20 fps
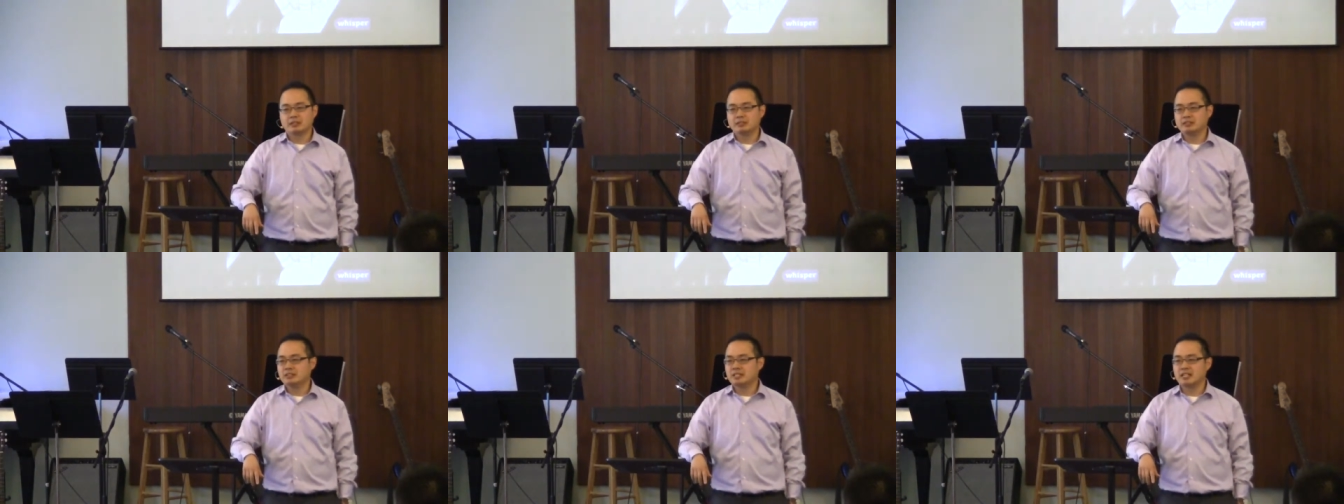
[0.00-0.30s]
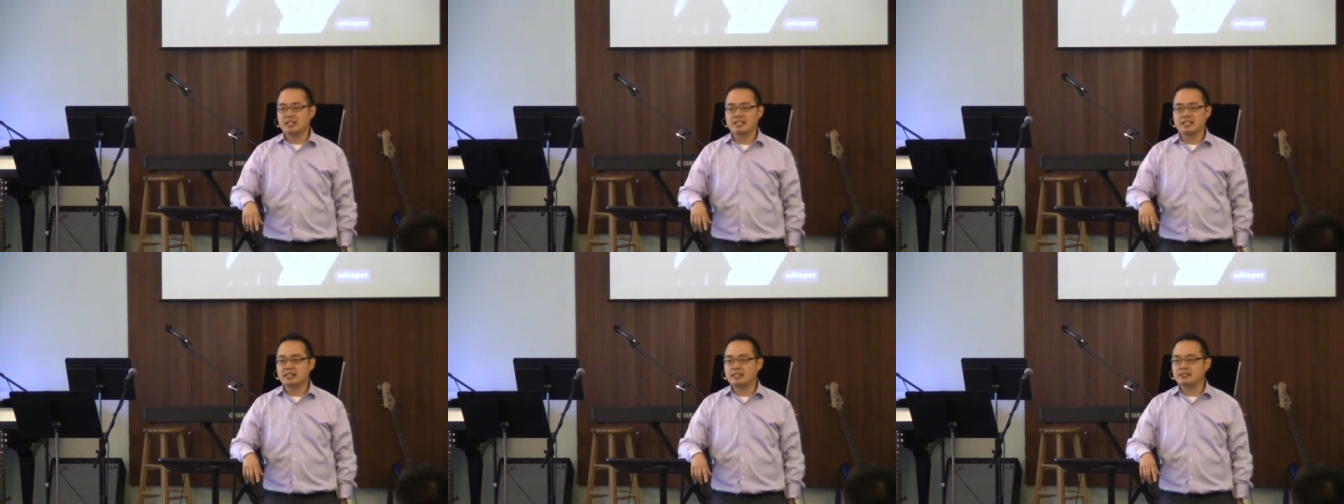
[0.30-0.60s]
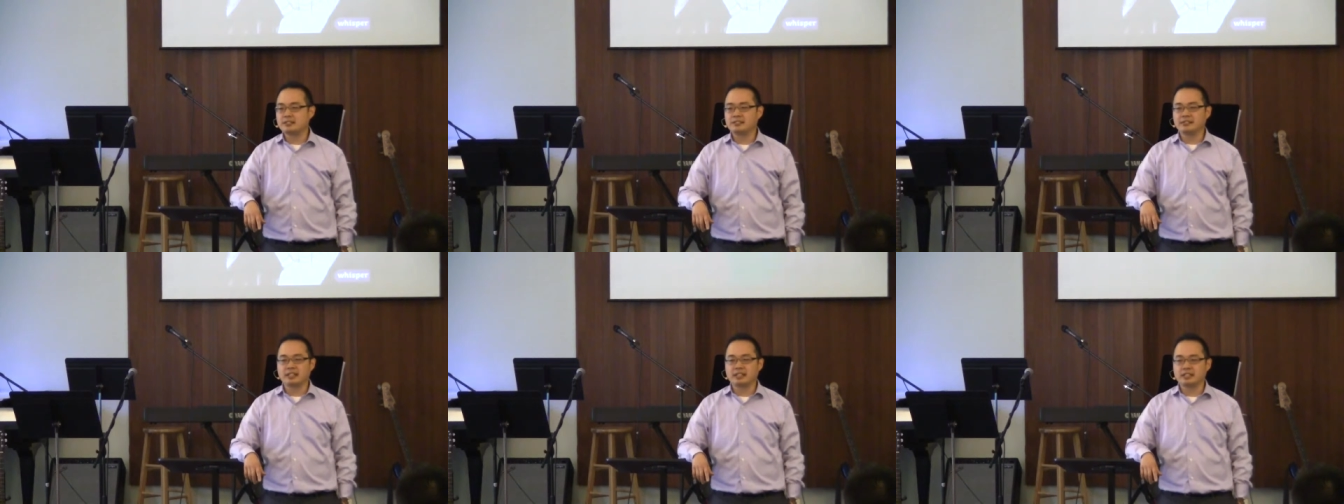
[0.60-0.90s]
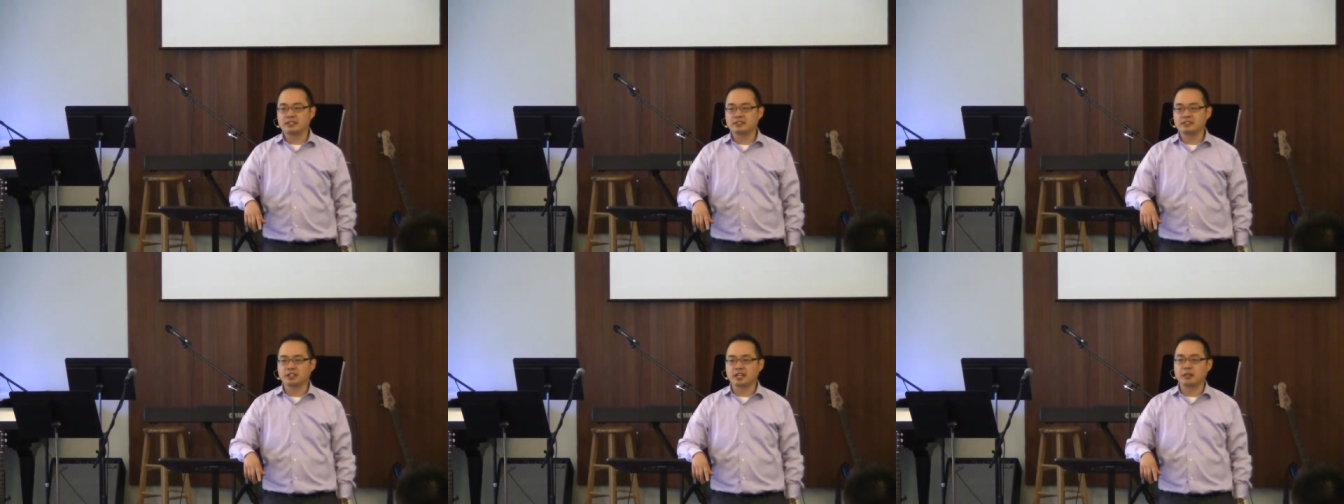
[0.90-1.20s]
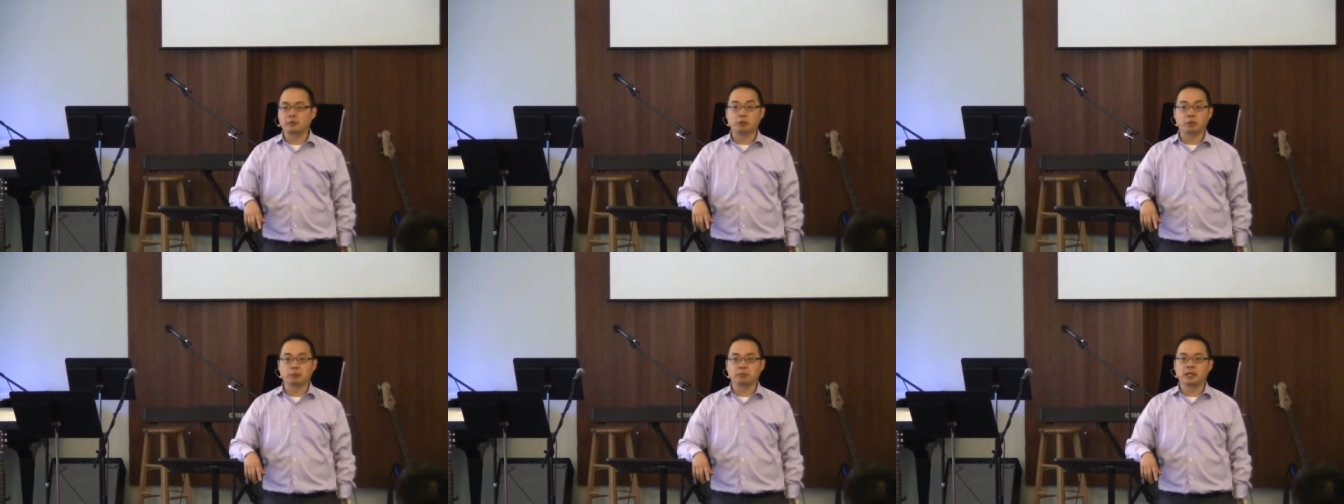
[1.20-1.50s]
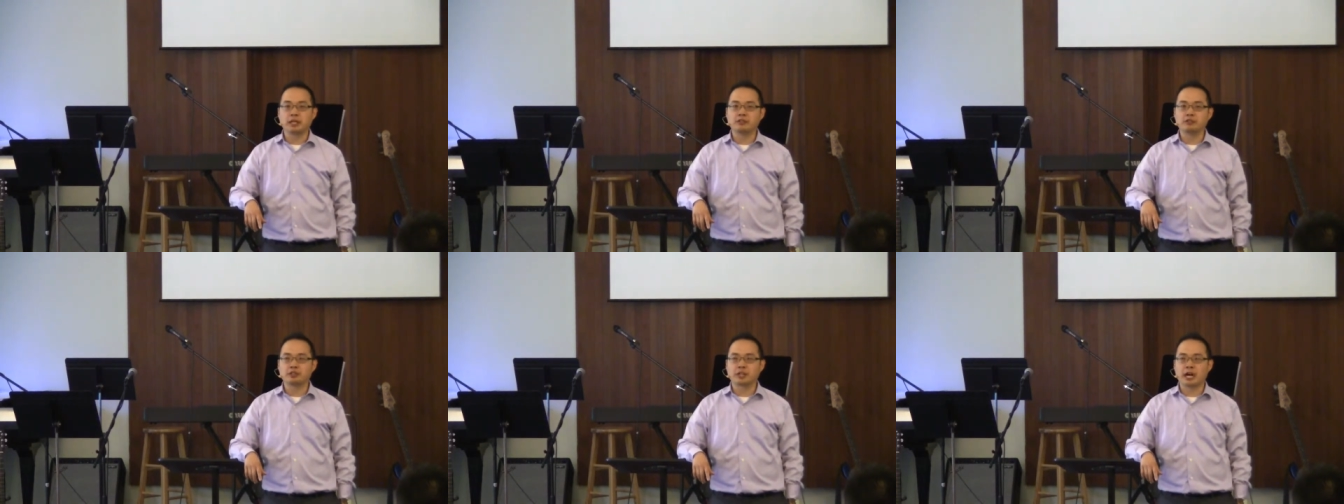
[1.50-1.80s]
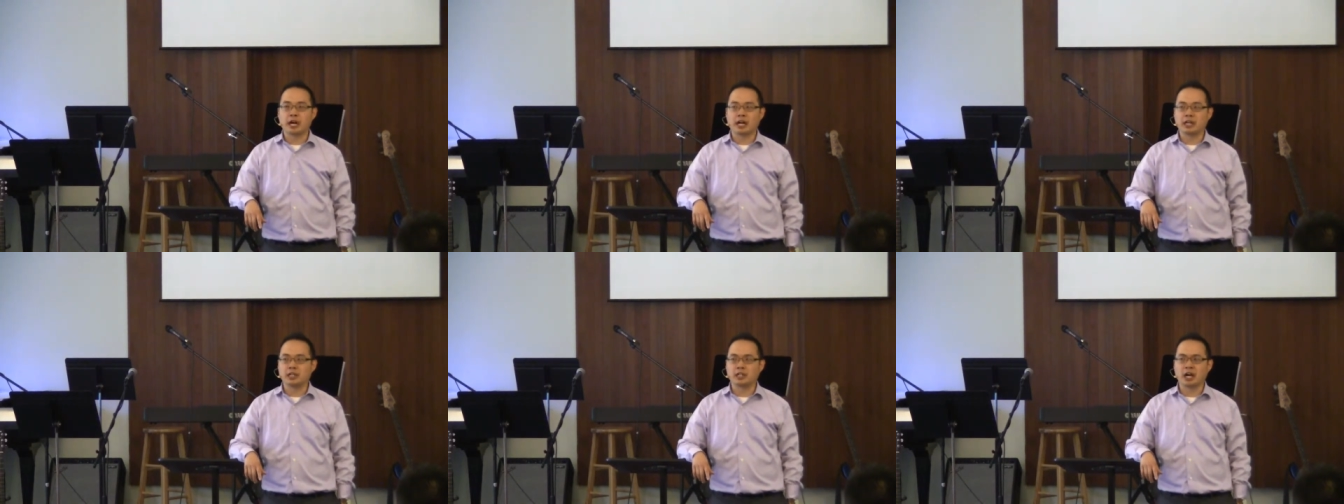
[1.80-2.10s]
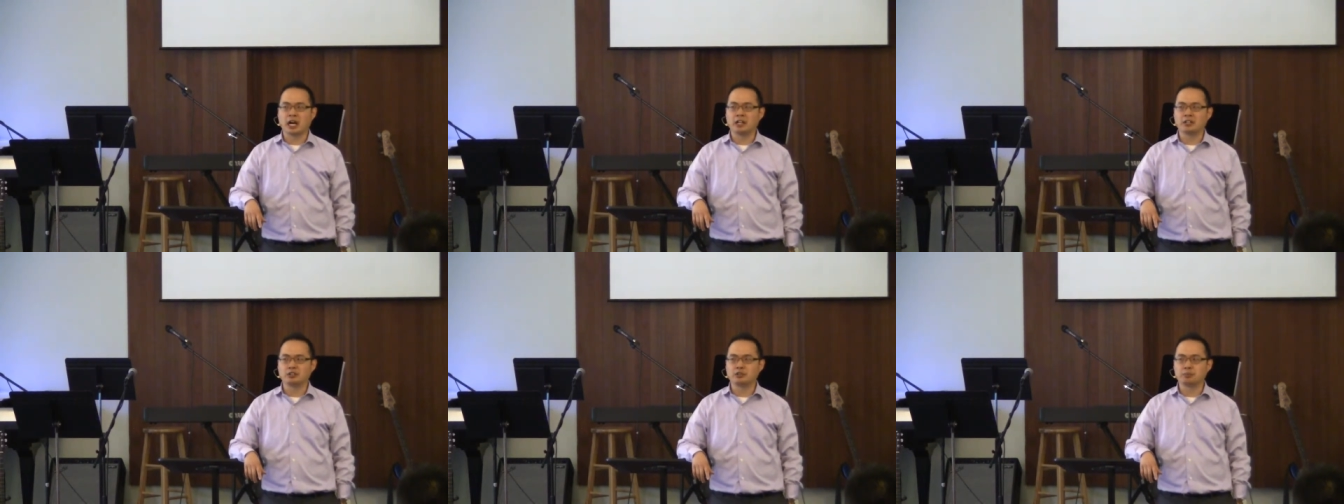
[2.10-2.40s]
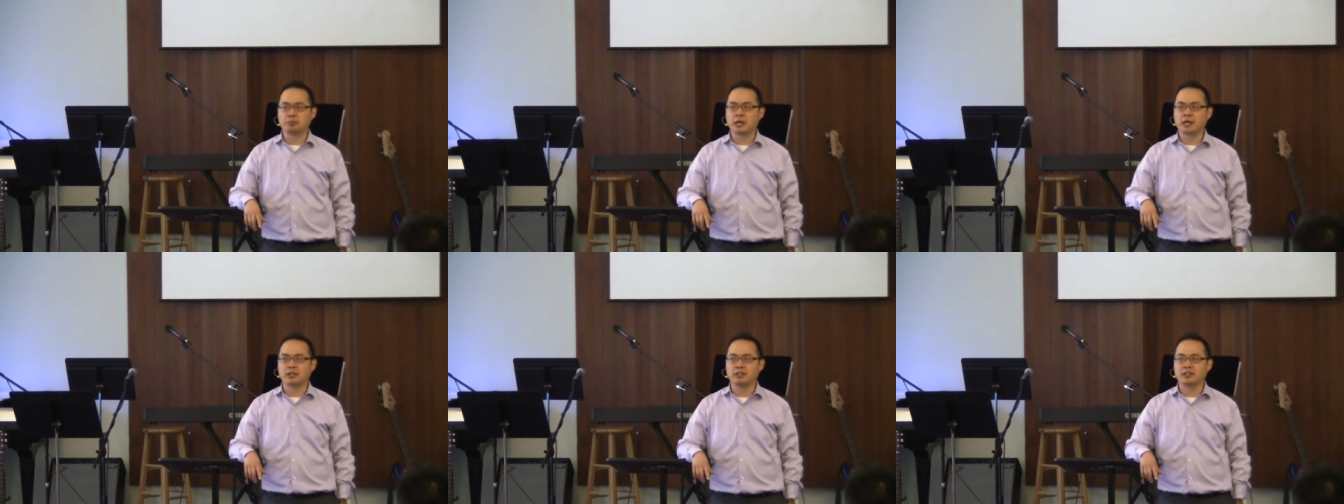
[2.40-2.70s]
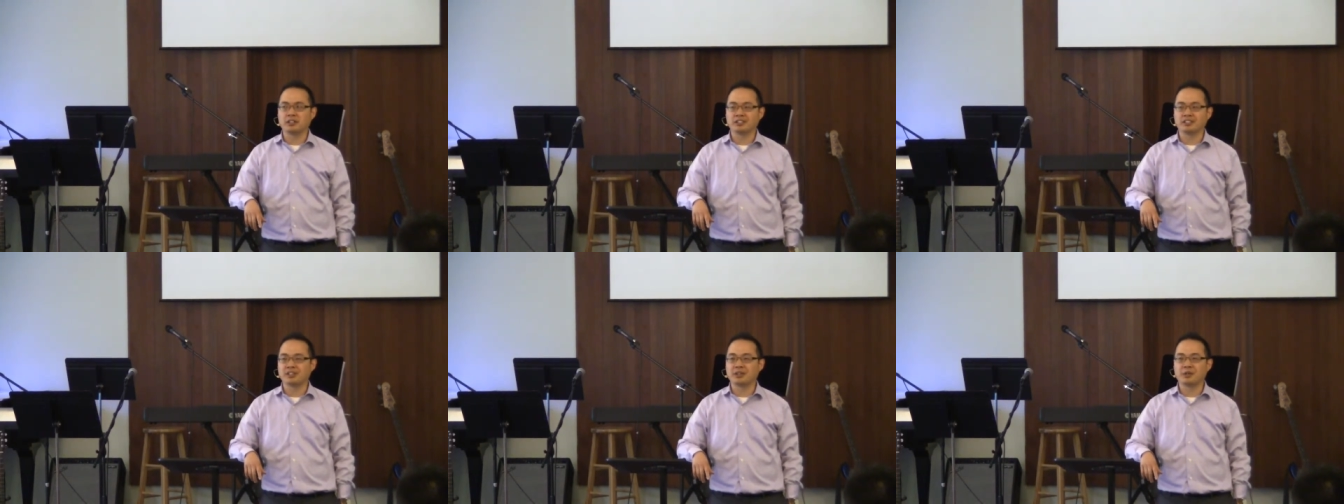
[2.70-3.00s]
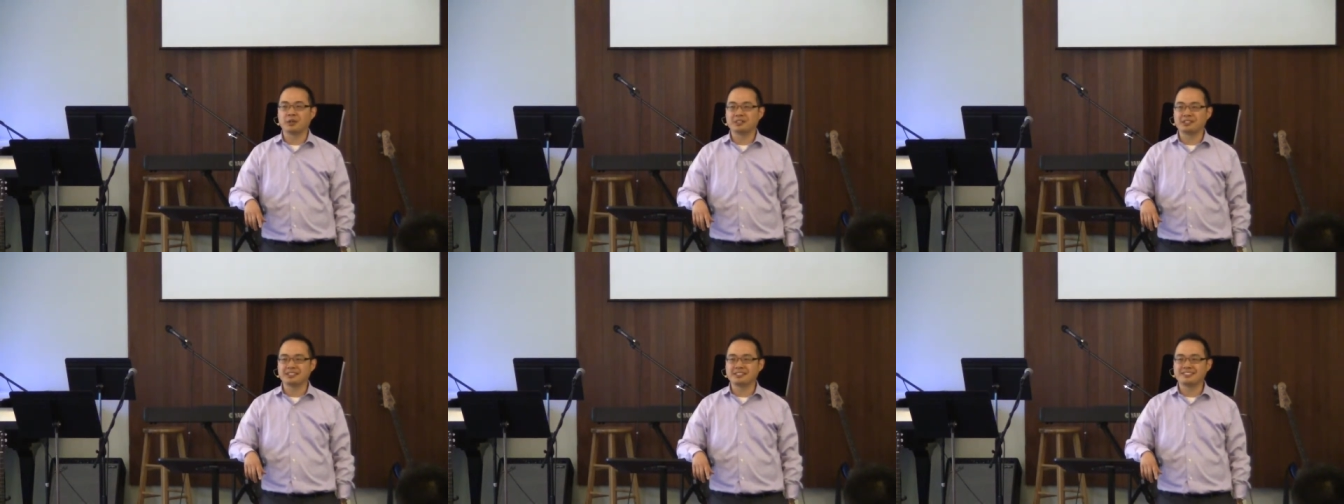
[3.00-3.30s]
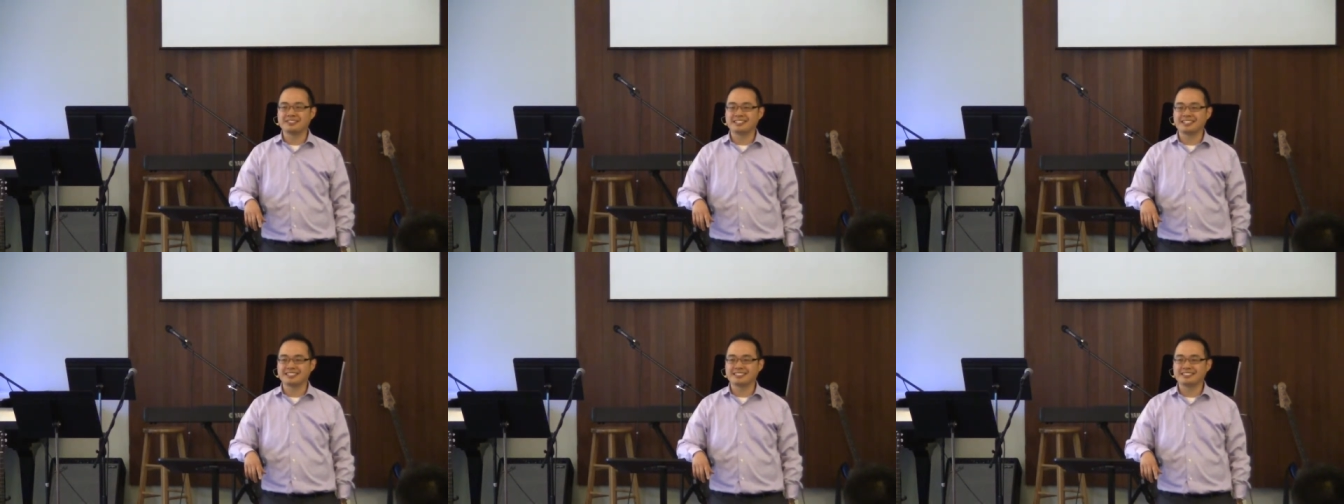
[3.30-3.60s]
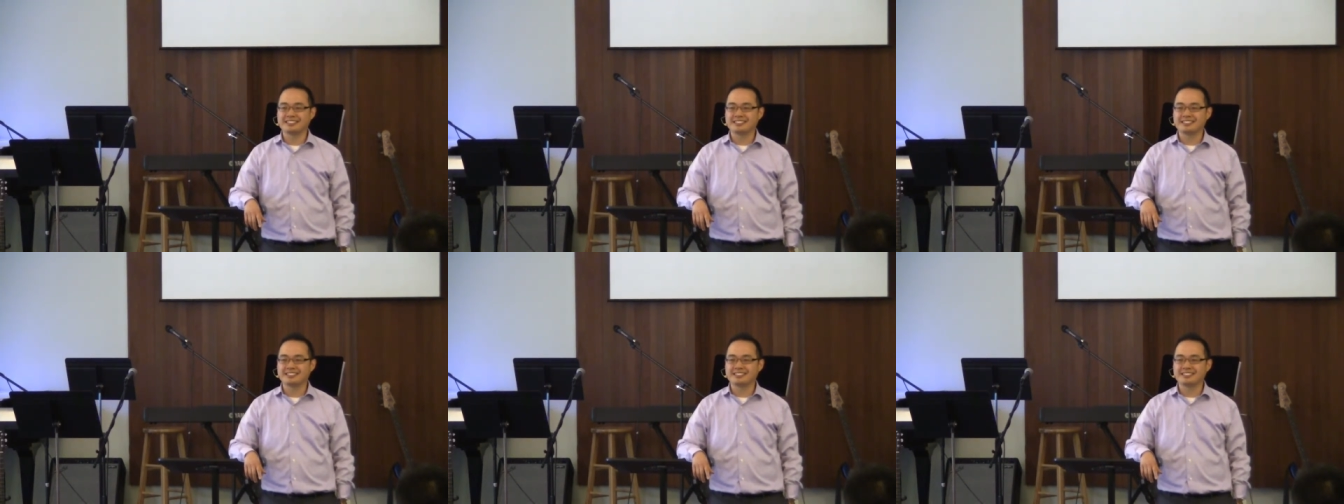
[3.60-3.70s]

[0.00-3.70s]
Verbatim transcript: None of these things can replace God. God is better than all these things.